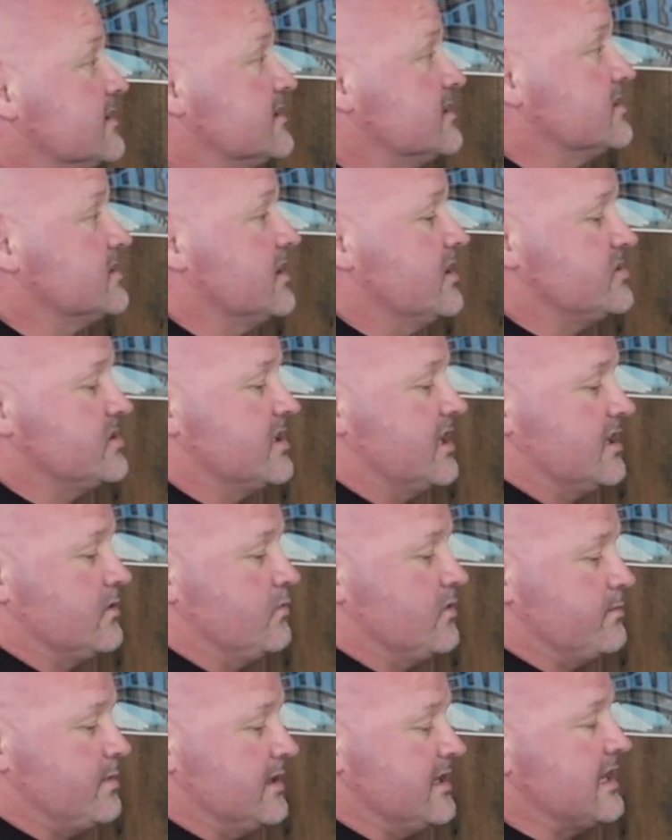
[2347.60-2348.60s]
that's associated
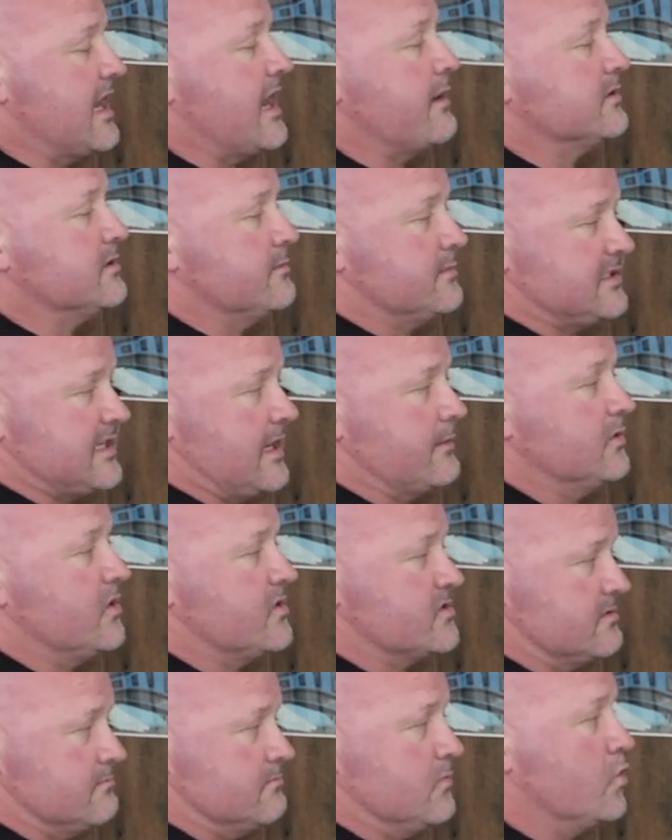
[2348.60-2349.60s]
with being able to
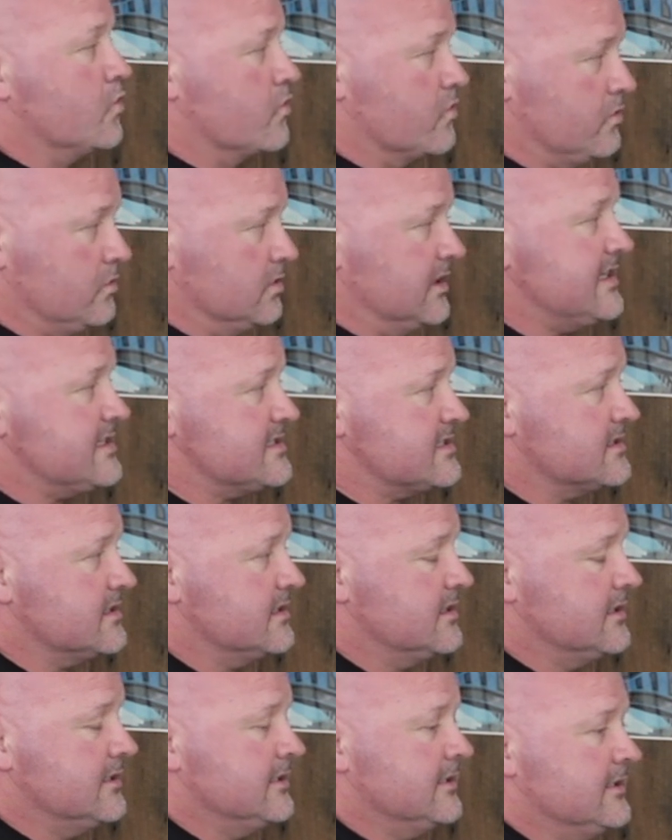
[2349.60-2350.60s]
metabolize it more or less.
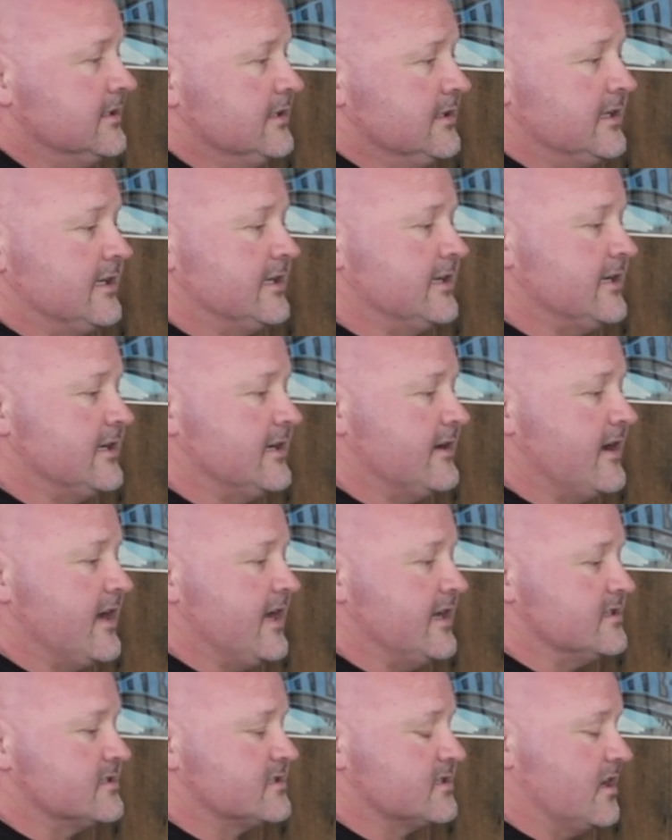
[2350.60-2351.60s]

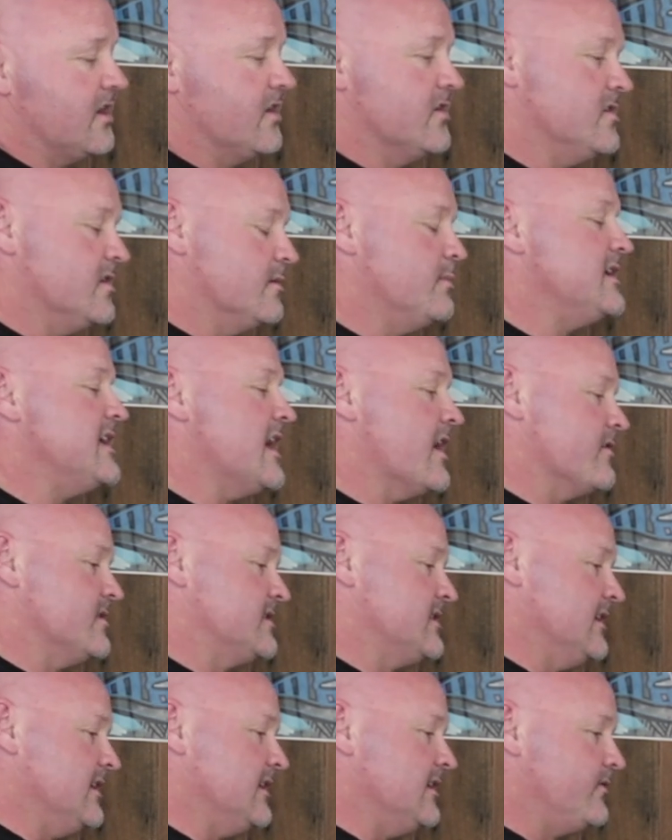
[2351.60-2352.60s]
And so you can be
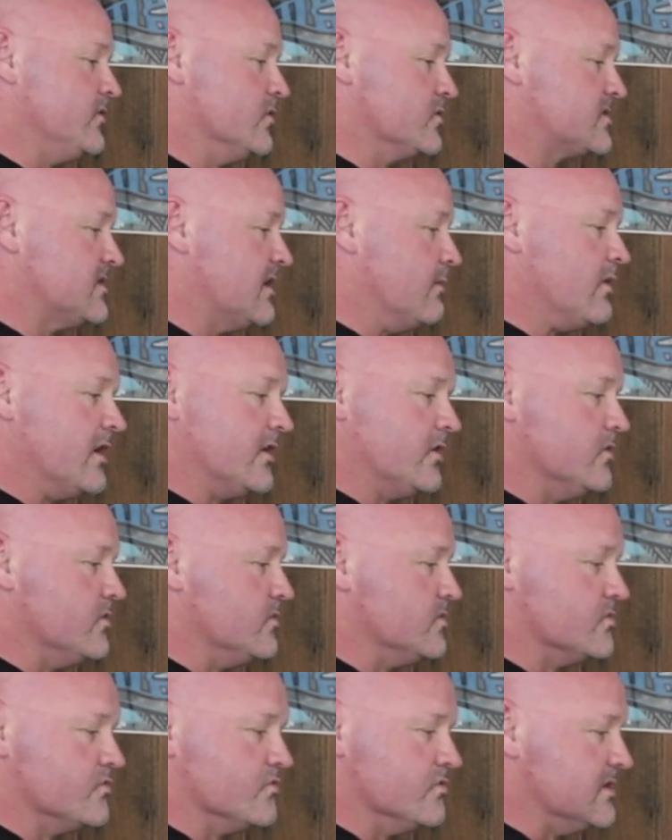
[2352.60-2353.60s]
guaranteed, if you're someone
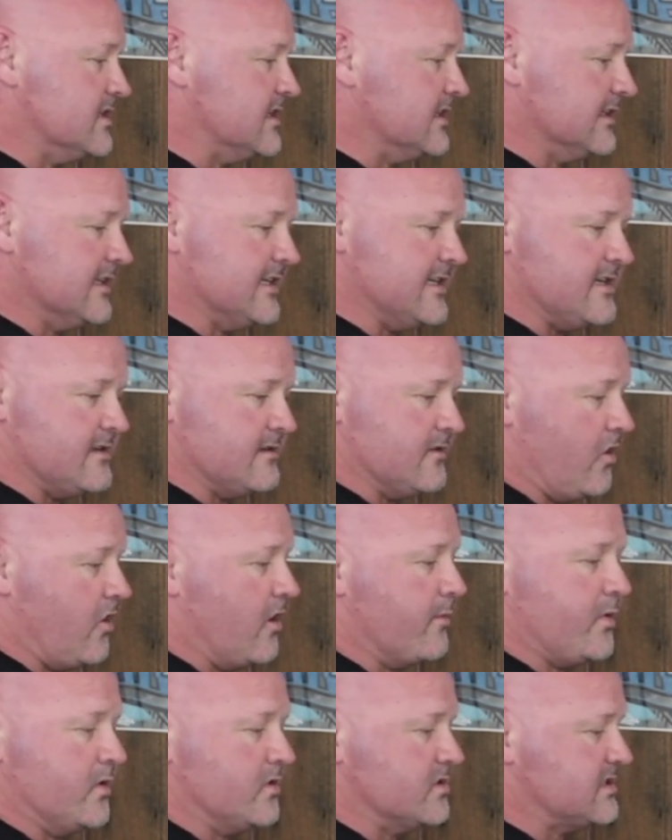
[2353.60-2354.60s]
who's really
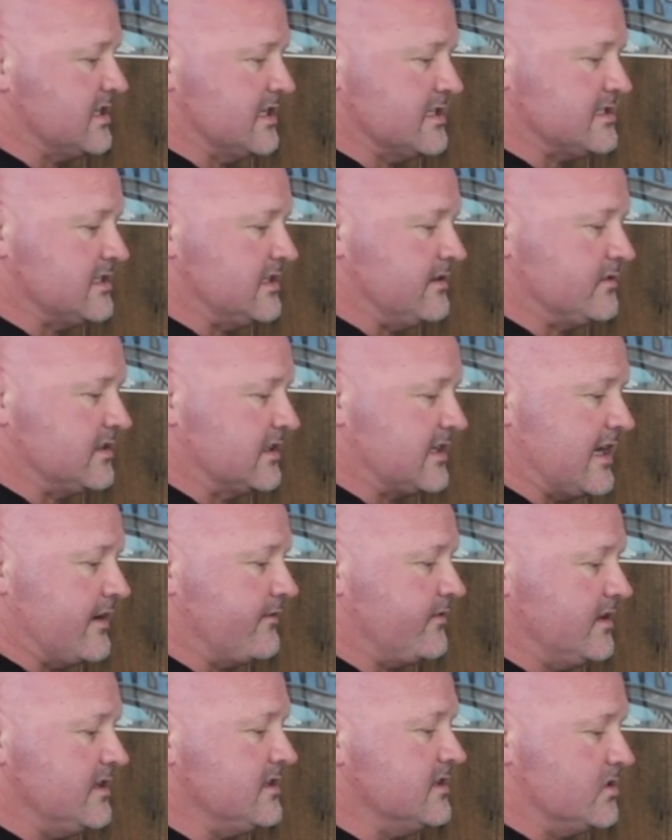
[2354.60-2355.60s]
hypersensitive to
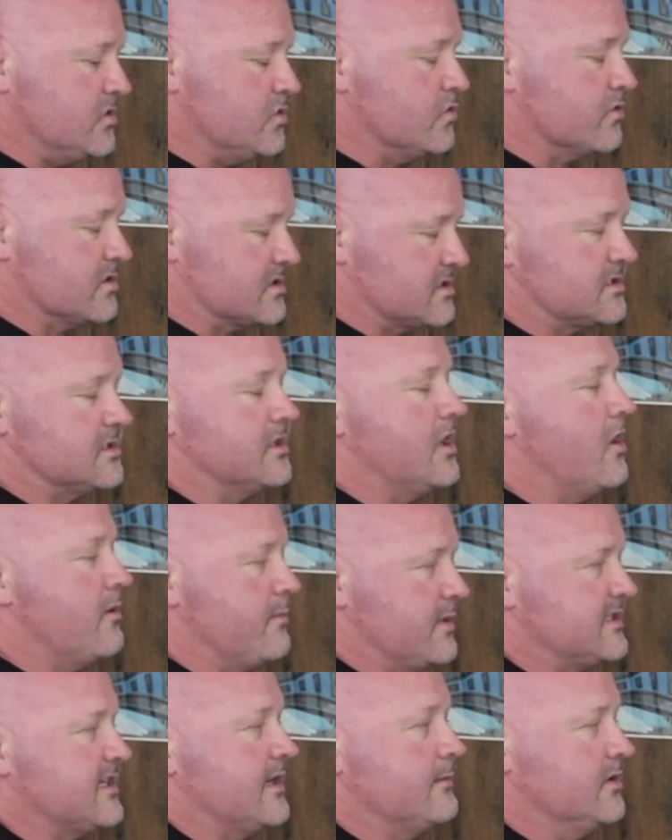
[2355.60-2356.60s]
caffeine, that you're a slow
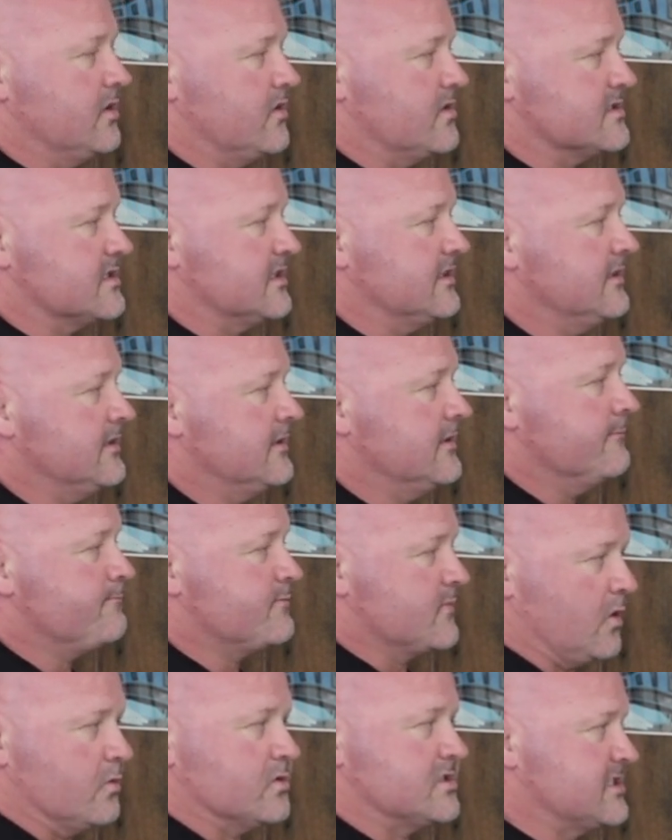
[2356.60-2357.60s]
metabolizer,
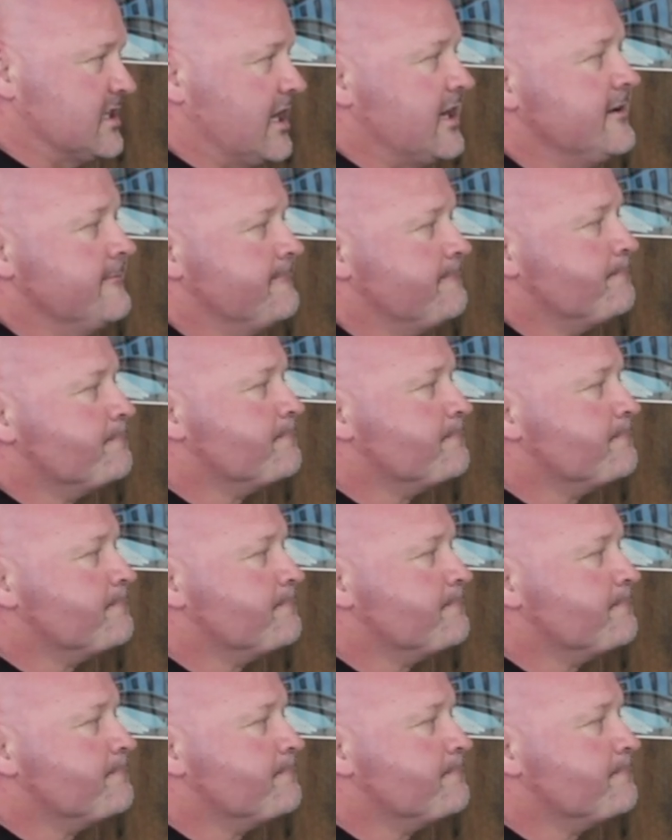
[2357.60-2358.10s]
I would say,